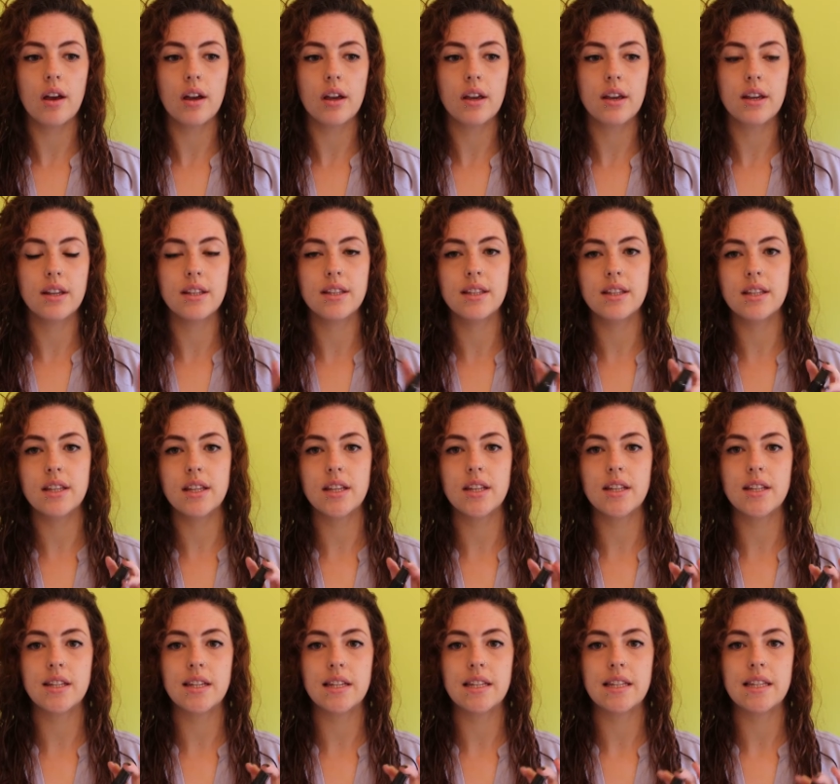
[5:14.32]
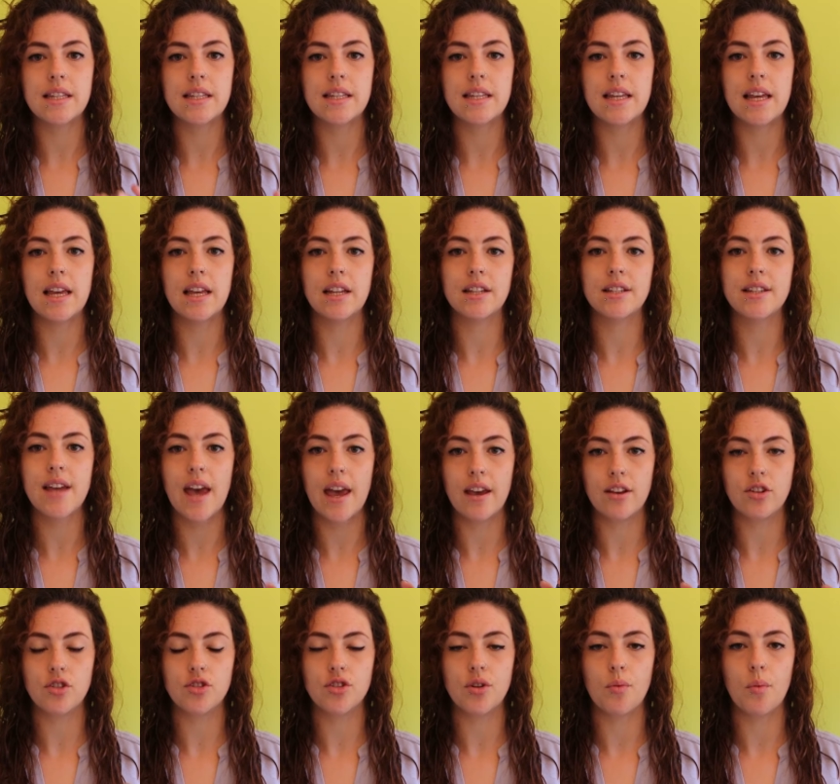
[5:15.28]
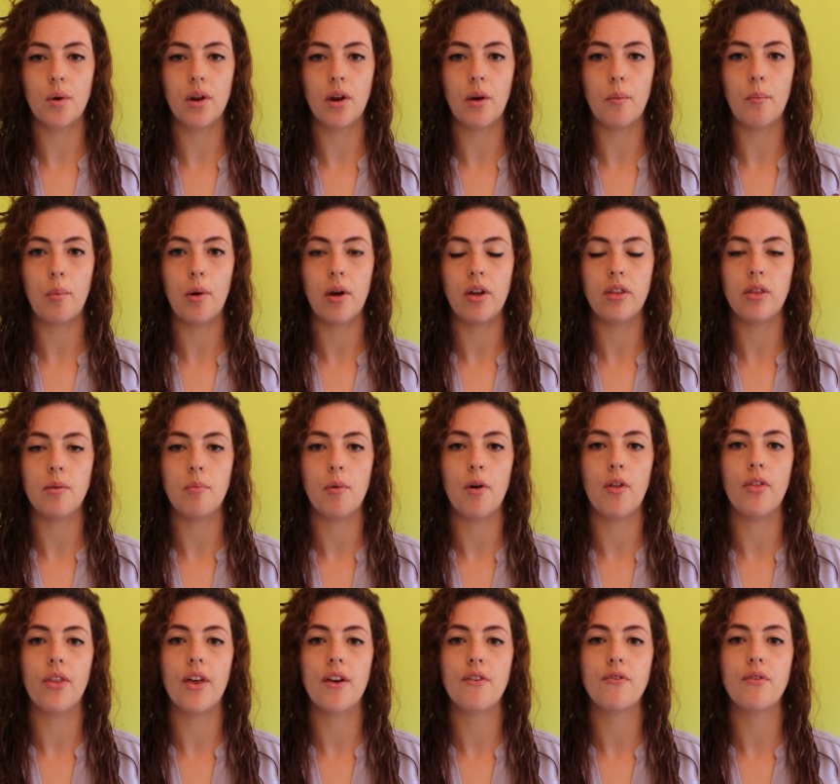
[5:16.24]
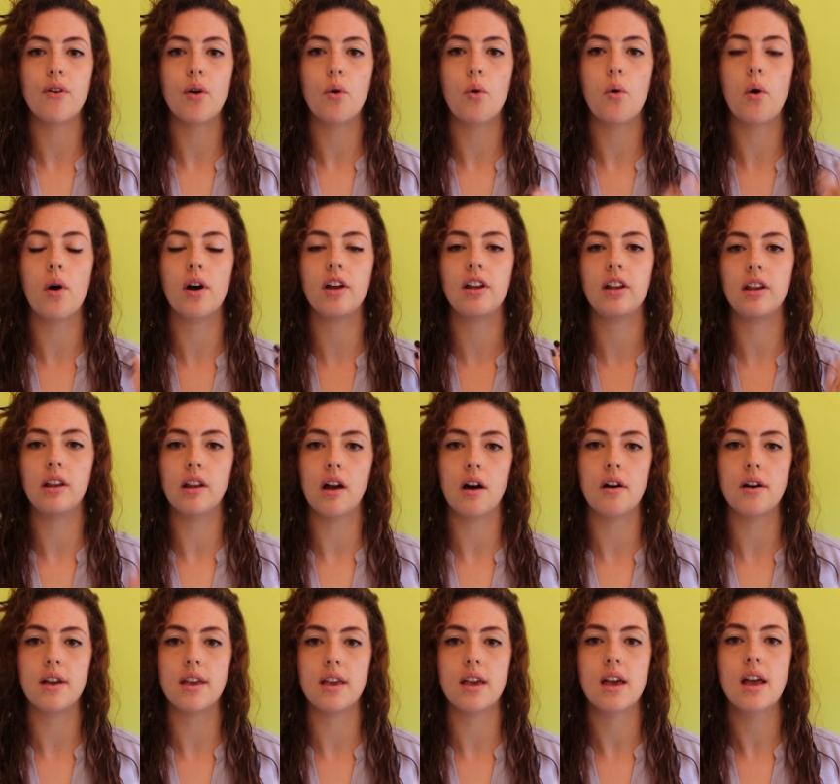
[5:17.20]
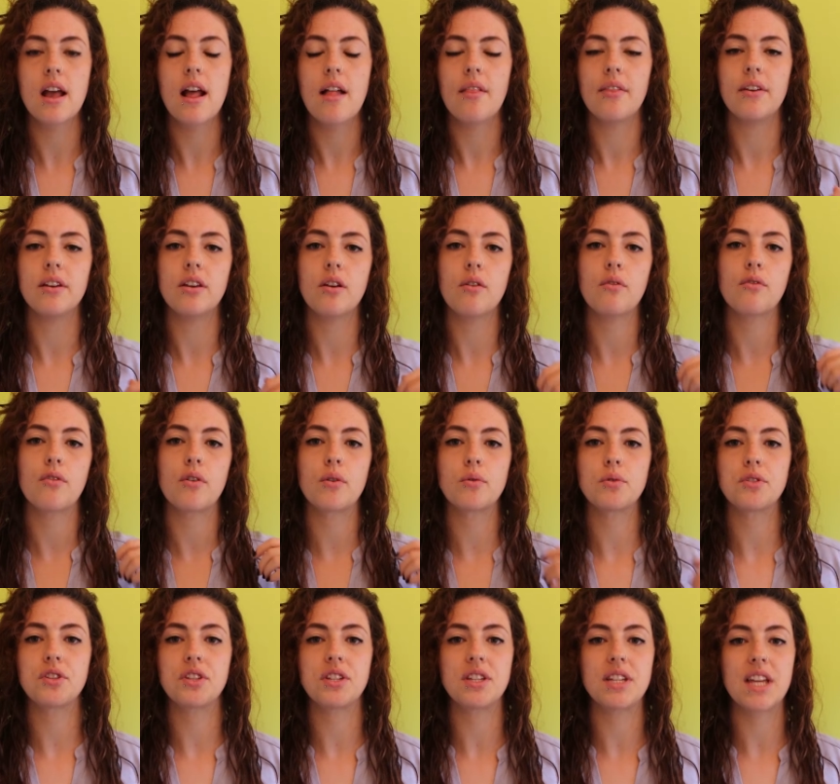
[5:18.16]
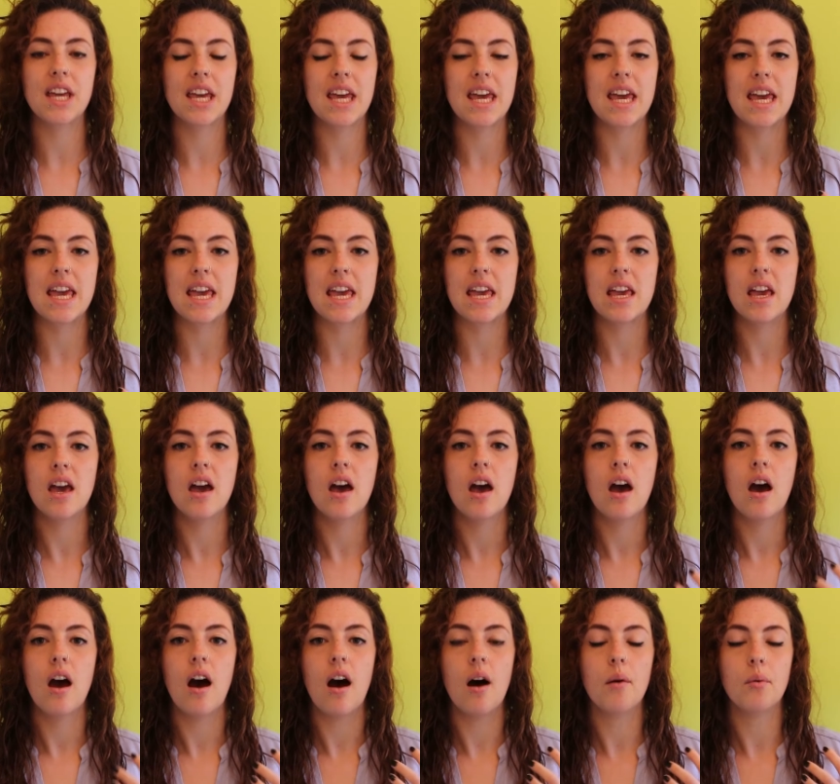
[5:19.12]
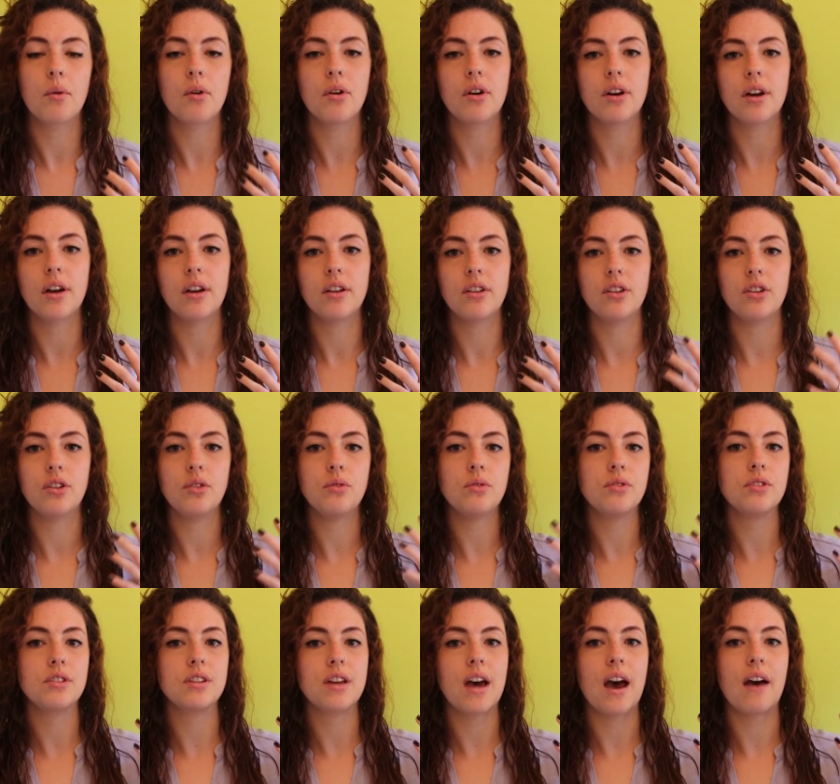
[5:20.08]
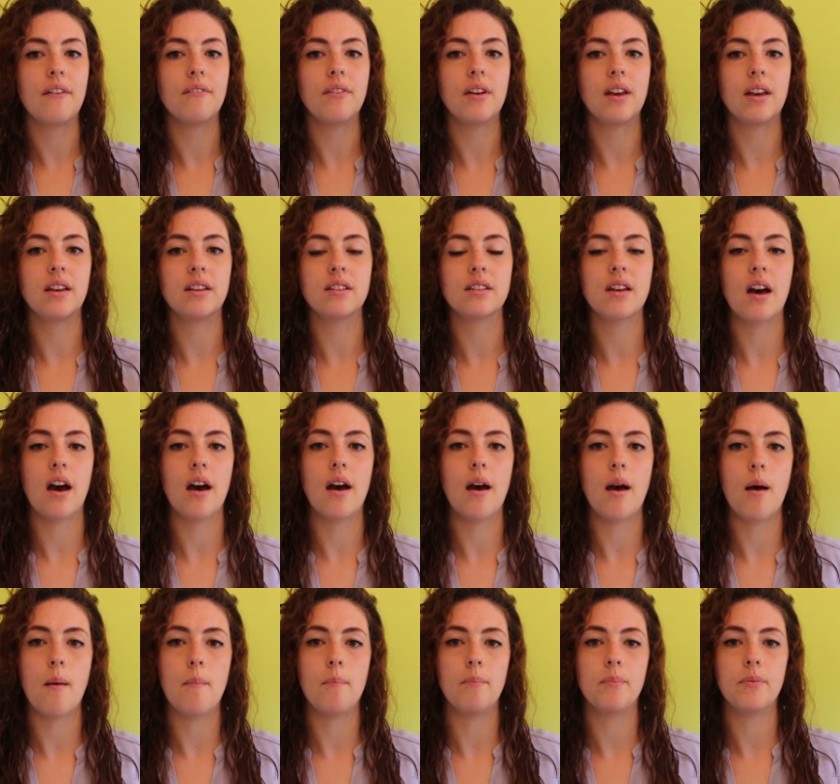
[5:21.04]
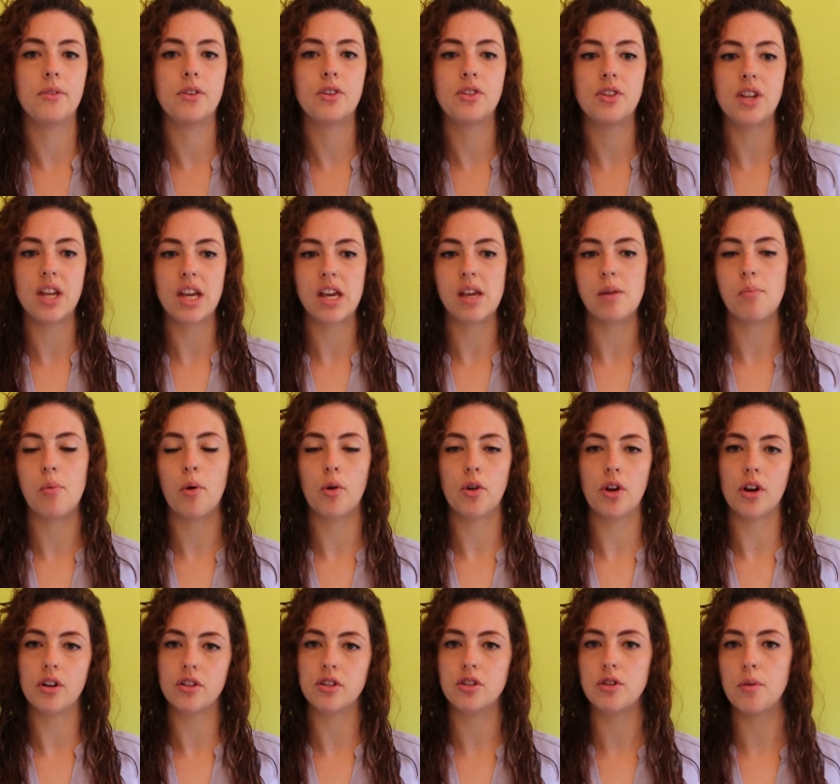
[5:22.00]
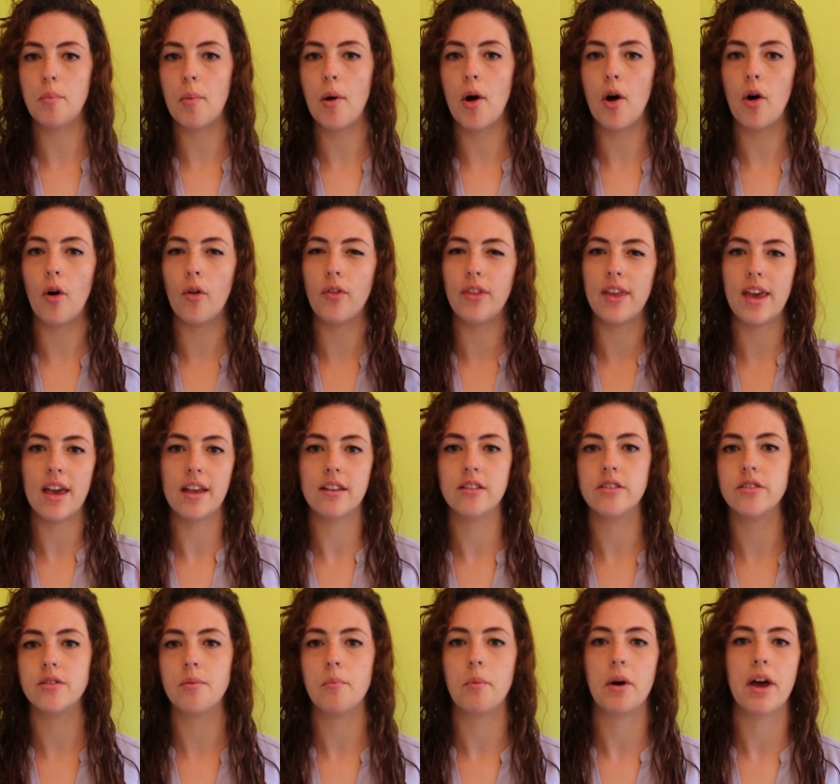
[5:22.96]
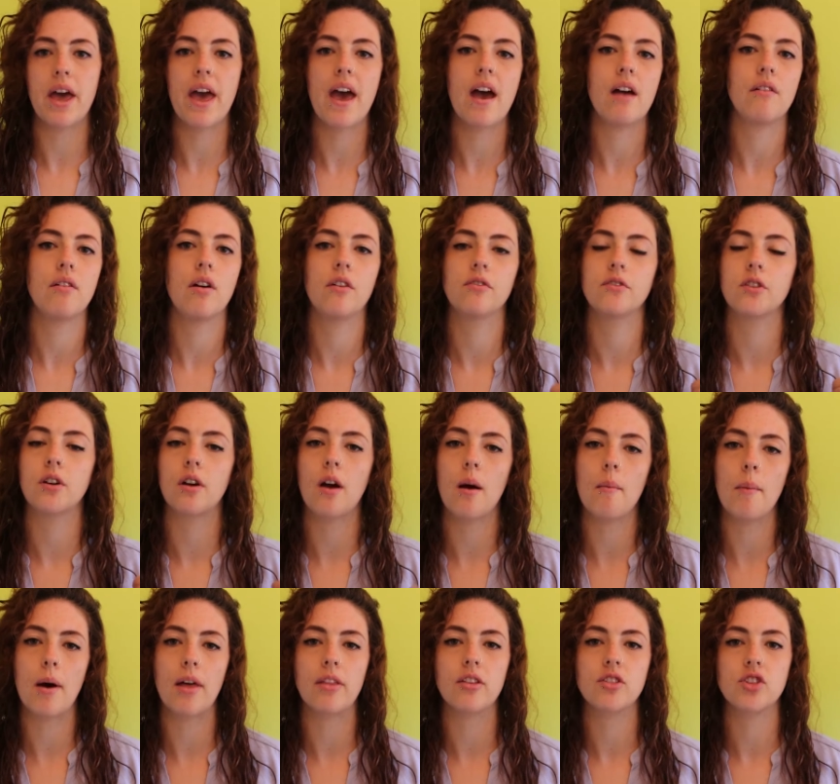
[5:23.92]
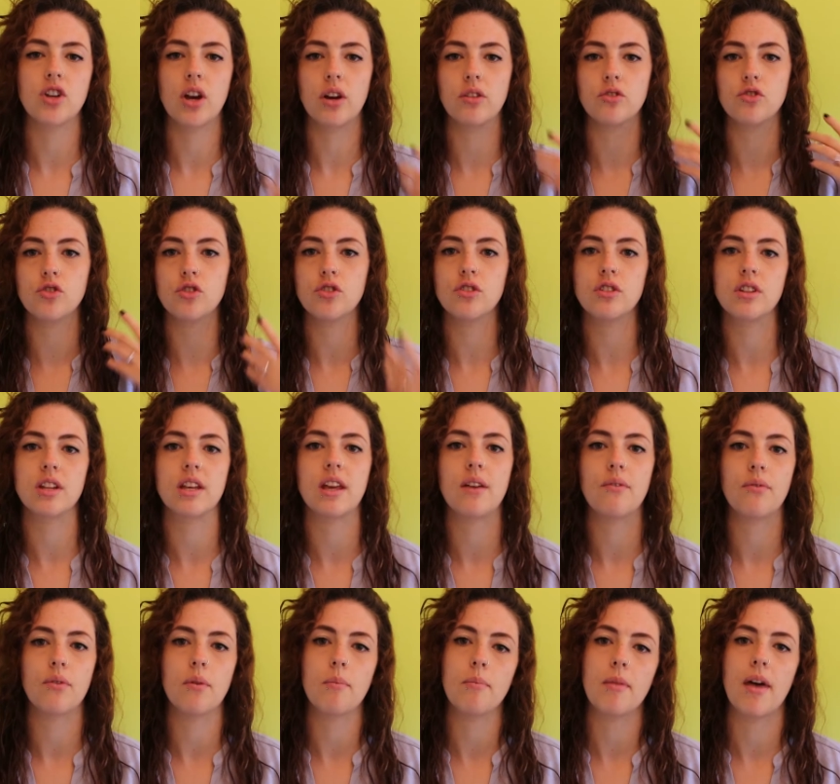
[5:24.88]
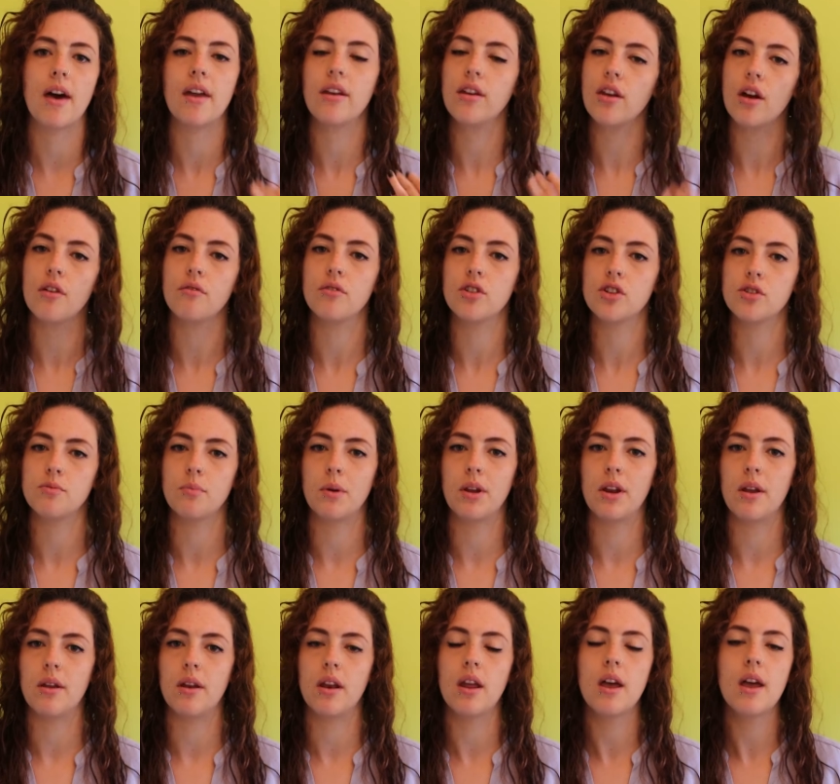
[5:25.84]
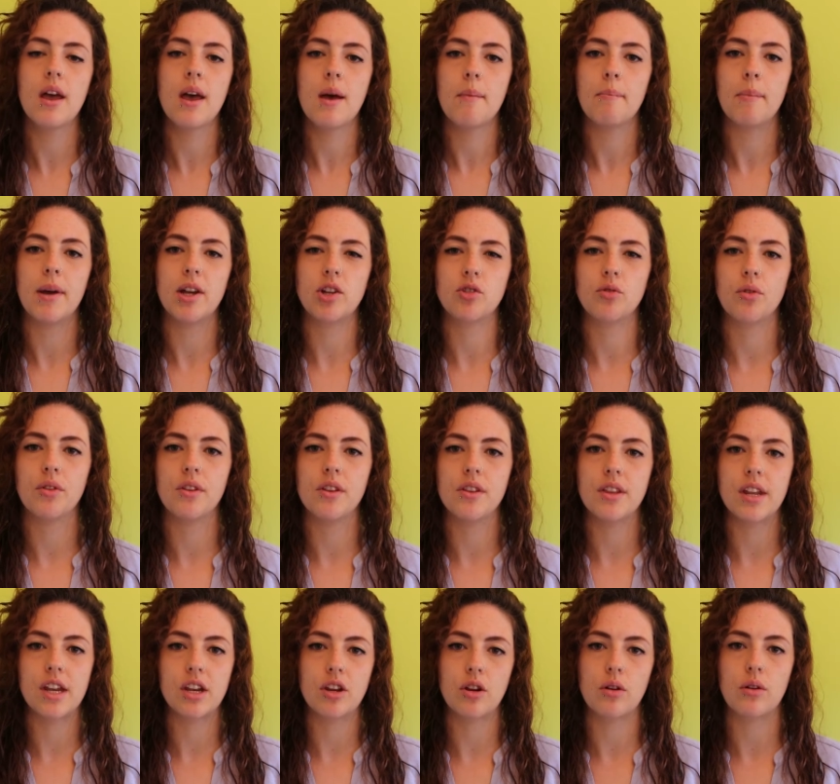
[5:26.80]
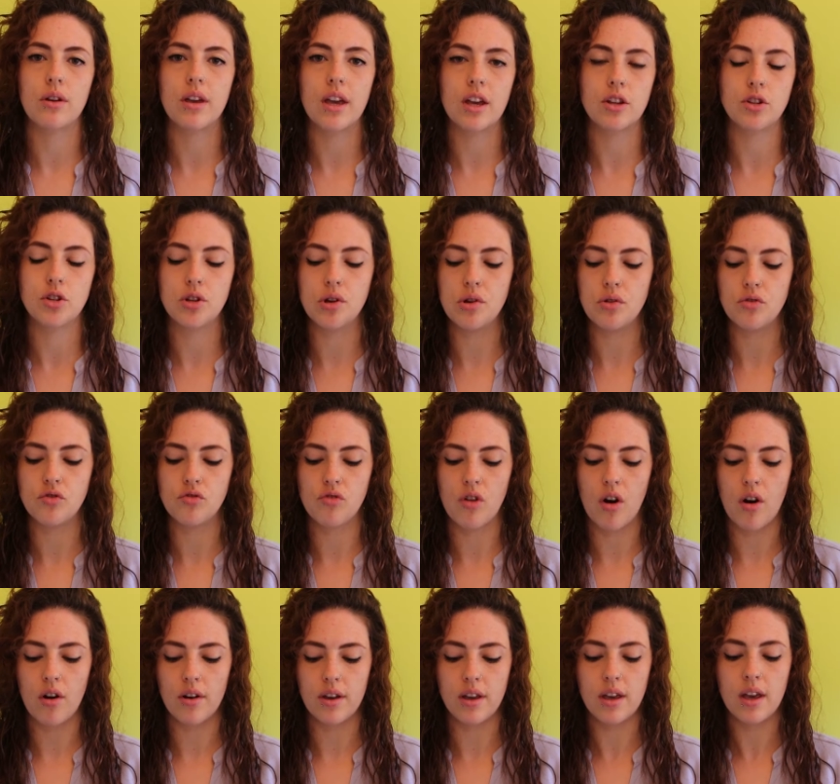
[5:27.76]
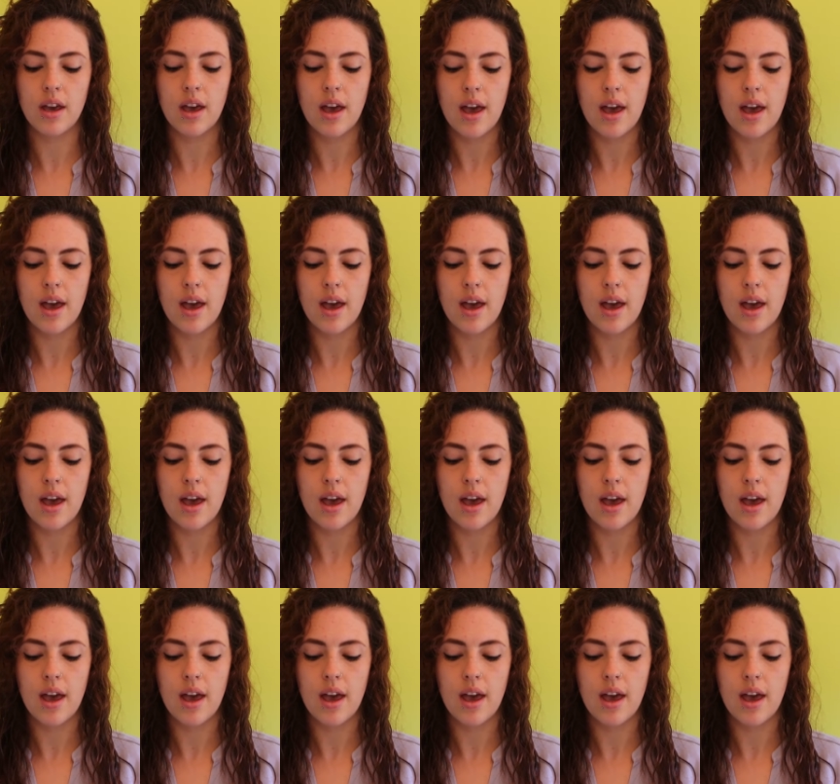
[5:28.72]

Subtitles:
consistency and texture when I'm putting them on. They feel quite light, they don't feel sticky. I'm quite used to having sticky products to put on the ends of my hair after I come out of the shower, just to give them that nourishment and make sure that they don't get too dry.